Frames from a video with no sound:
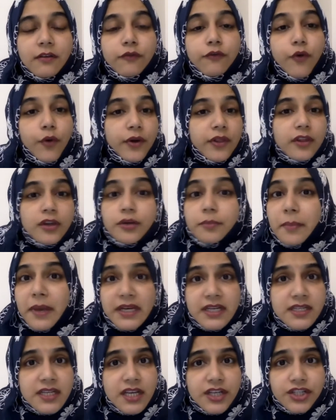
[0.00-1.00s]
Fourth,
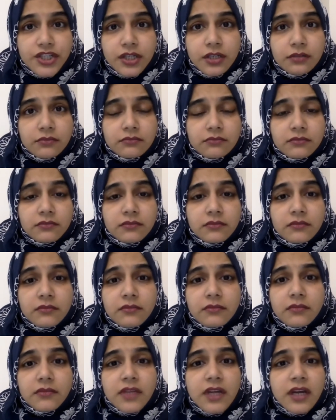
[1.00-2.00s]
meditation.
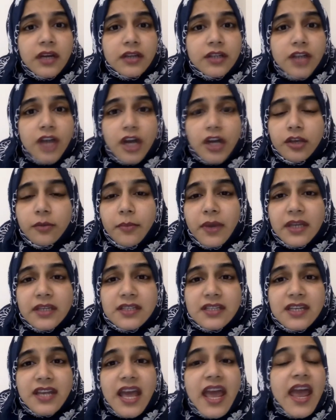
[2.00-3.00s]
The
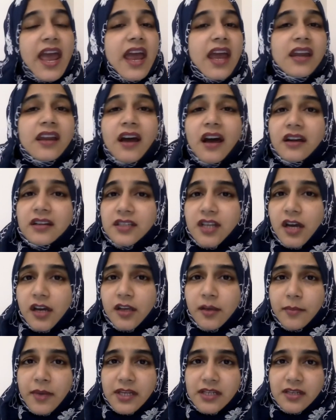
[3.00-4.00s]
documented and
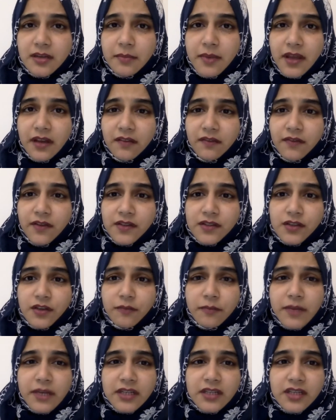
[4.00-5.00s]
undocumented benefits
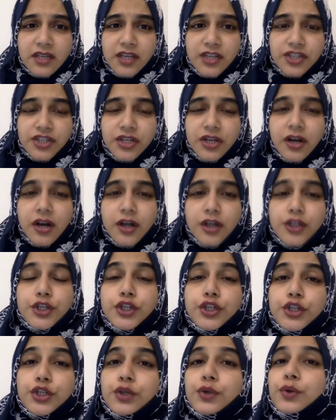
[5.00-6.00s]
of meditation are
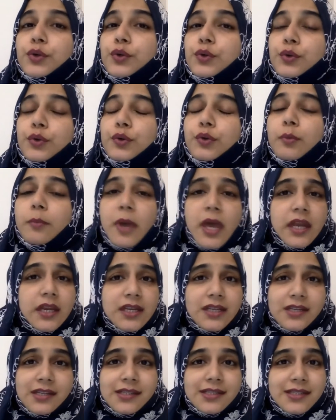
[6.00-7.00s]
too
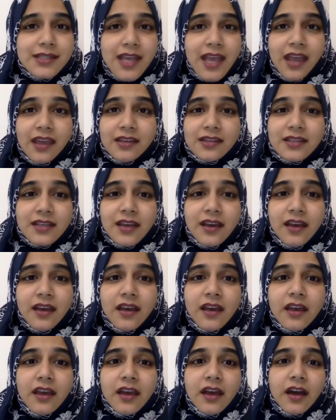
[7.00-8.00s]
many to state.
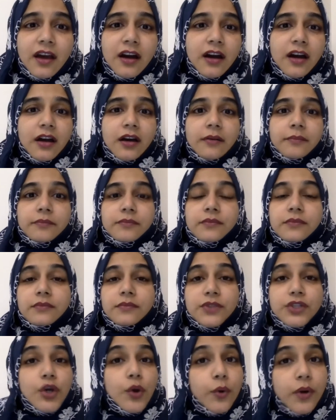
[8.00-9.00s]

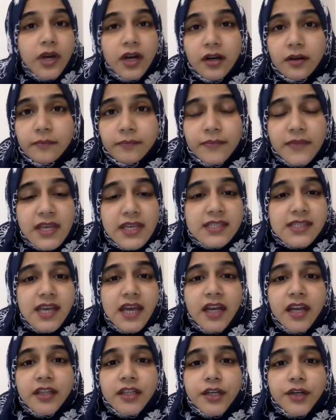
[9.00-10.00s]
Yoga is
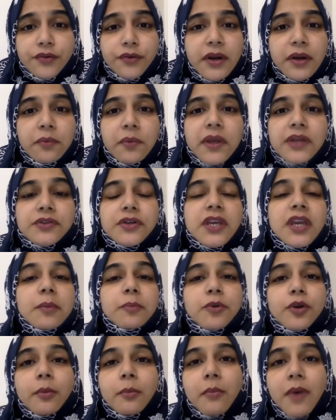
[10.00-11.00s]
another great way to
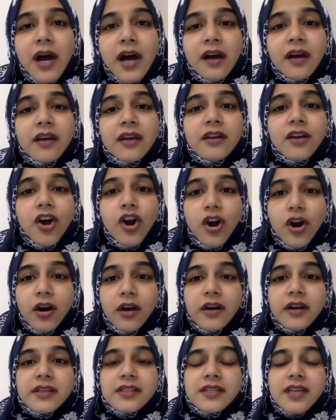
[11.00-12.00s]
keep your mind,
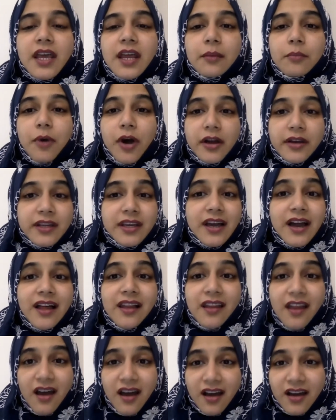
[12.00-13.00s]
heart, and body
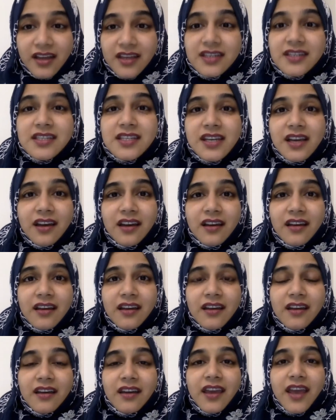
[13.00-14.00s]
aligned
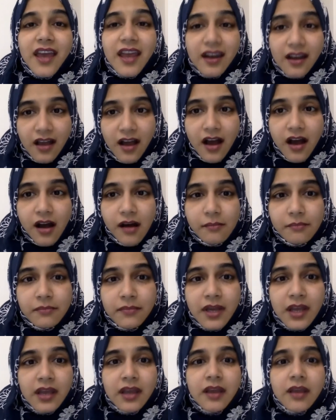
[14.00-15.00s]
and calm.